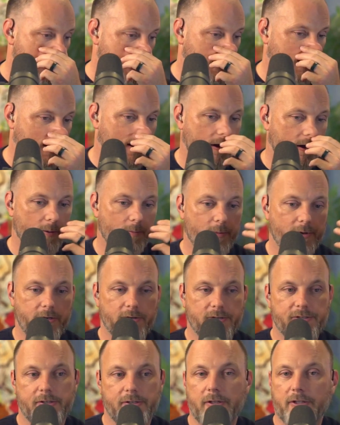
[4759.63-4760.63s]
But you're
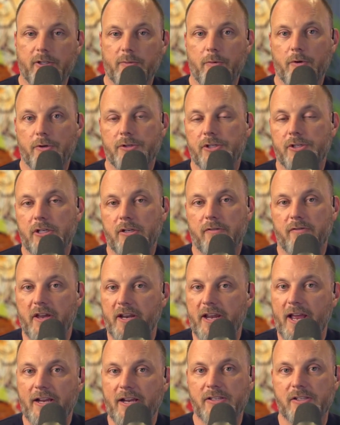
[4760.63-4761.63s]
still at the mercy of that
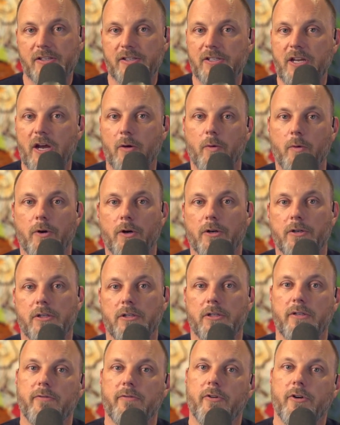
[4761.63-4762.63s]
access network
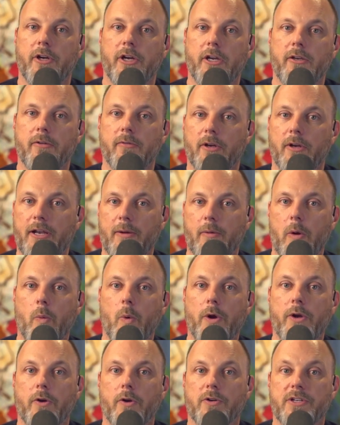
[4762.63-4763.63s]
delivering on
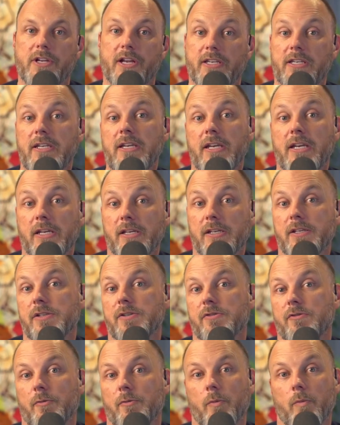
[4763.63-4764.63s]
what your technique is
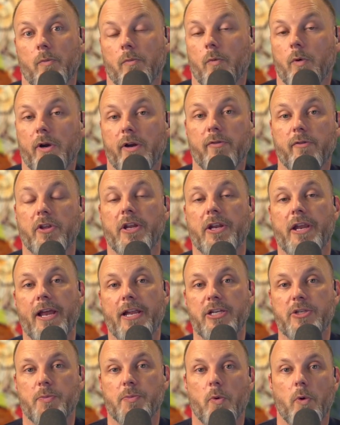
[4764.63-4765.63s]
from whatever that
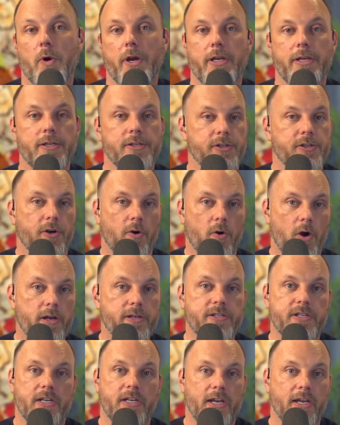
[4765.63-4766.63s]
edge point is
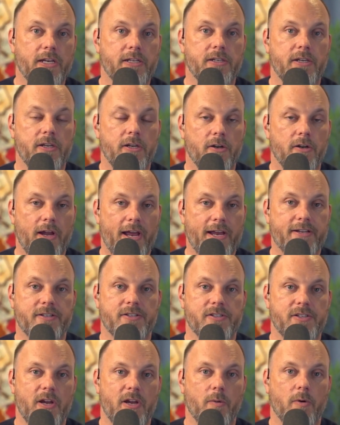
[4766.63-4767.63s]
across that
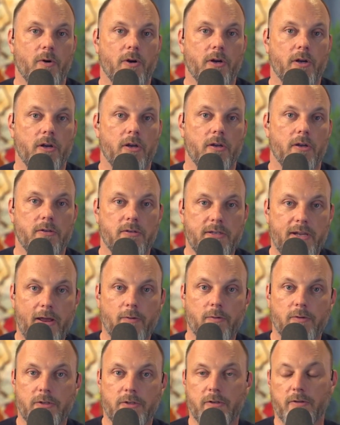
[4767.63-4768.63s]
access network
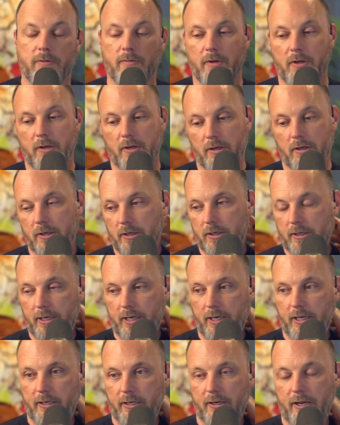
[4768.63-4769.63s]
down to,
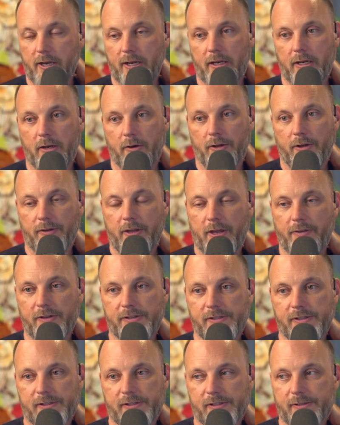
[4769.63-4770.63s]
and
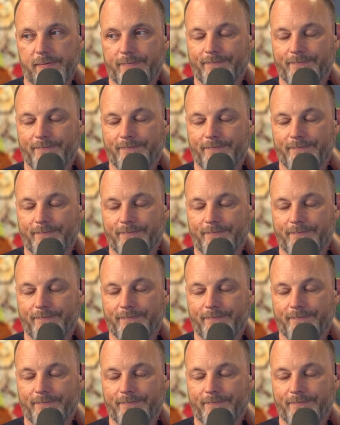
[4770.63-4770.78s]
this is,